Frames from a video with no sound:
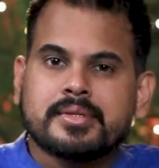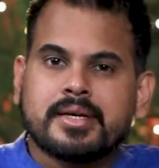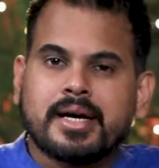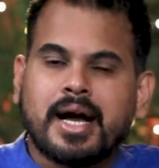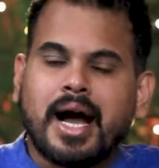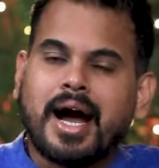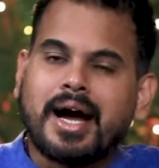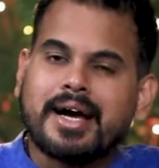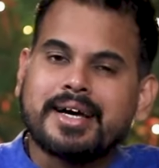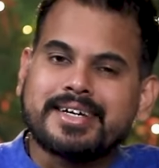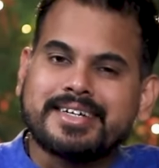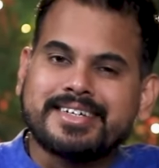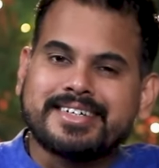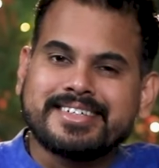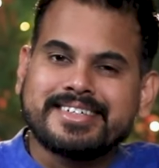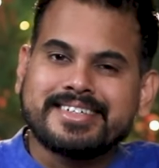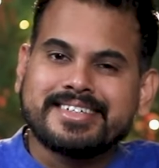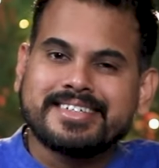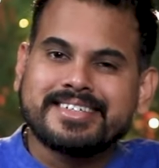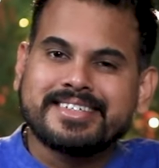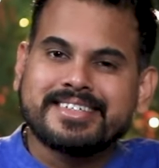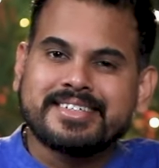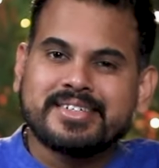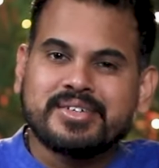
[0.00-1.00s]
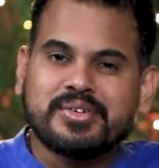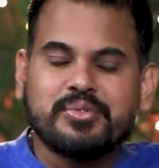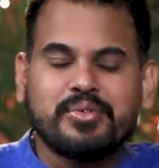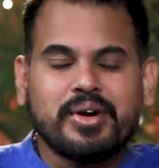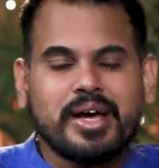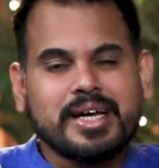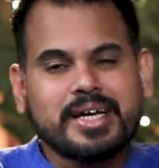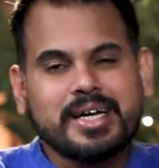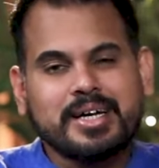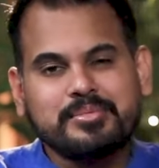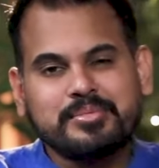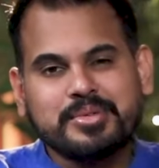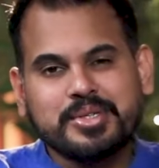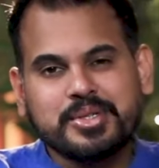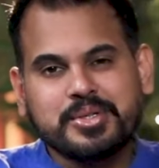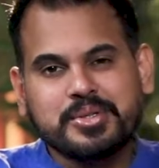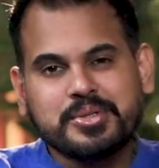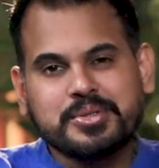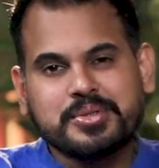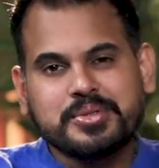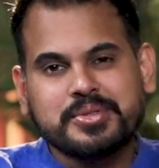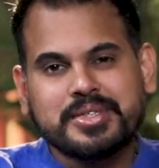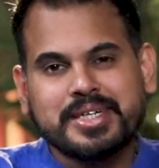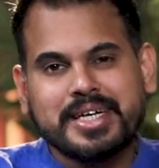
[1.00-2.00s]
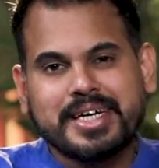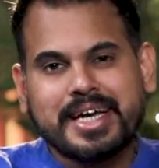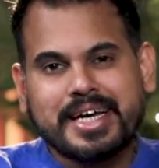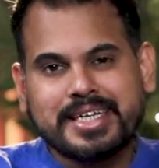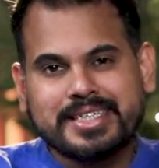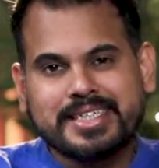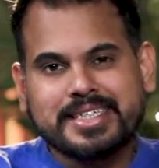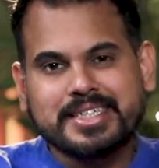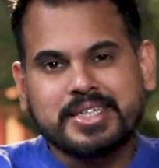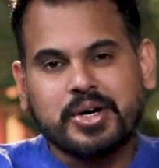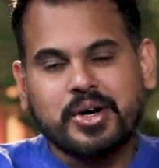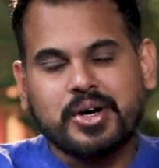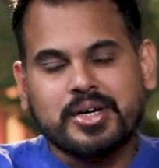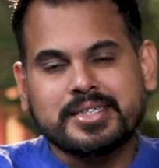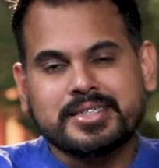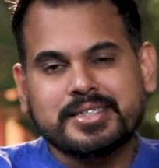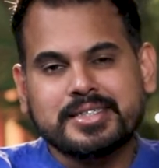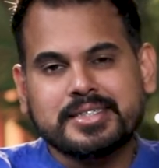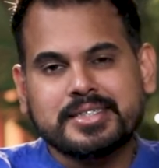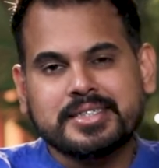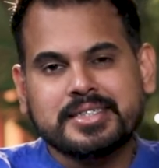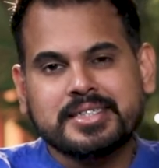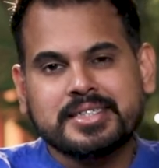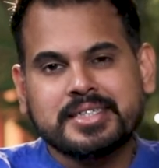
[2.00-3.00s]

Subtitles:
Hi, welcome to KC Talks.